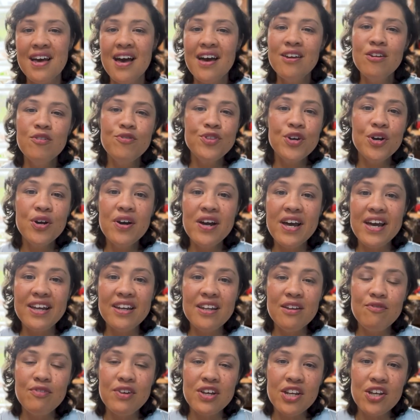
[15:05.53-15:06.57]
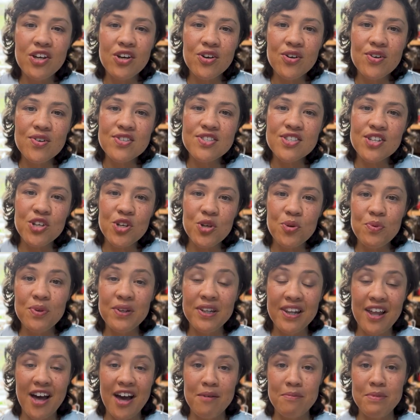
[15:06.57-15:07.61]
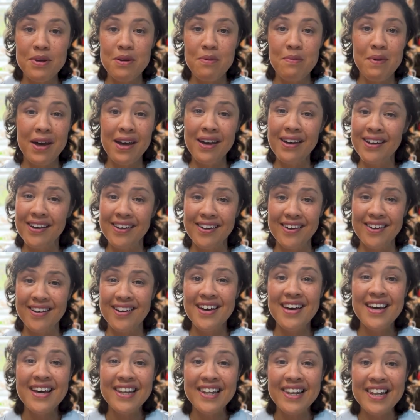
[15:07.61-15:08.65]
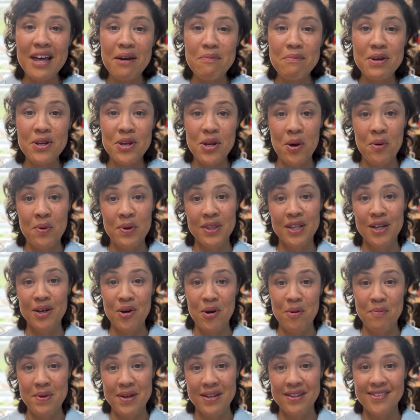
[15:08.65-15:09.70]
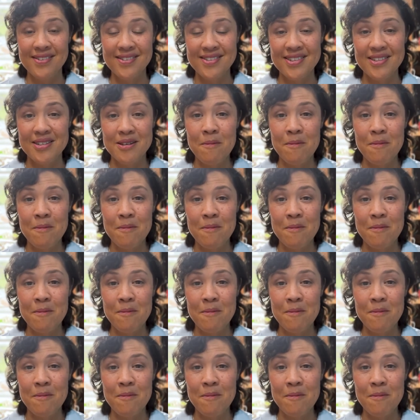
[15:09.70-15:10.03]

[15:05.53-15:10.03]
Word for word: And if there are any videos that you would like me to make, let me know in the comments.